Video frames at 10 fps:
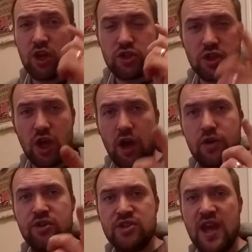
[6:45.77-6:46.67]
to go
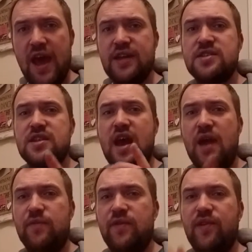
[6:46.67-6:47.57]
and test
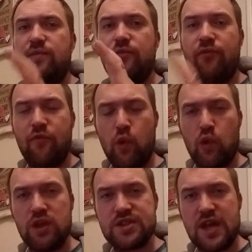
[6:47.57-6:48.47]
everything
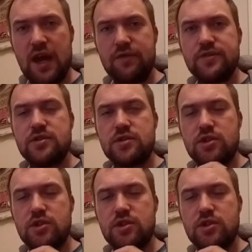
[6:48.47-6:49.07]
for yourselves.